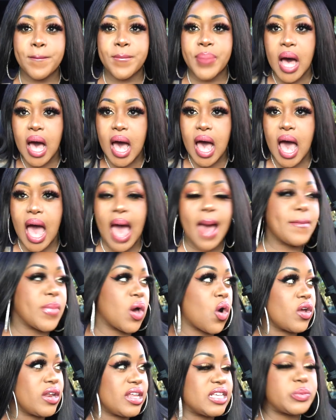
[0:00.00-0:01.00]
but I'm
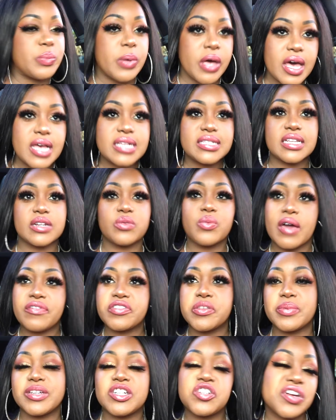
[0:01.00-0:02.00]
an honest person we
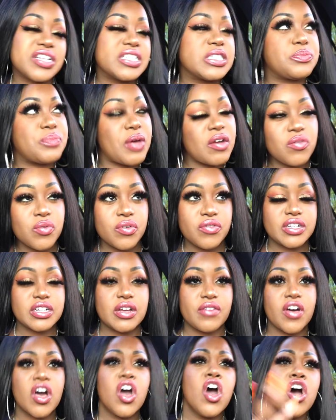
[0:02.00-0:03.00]
have to be transparent with each
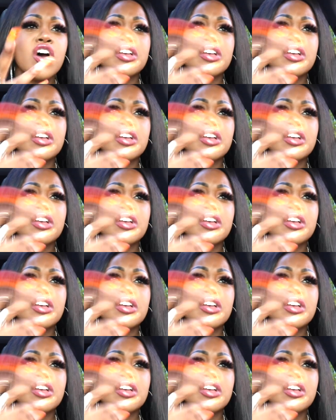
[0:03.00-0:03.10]
other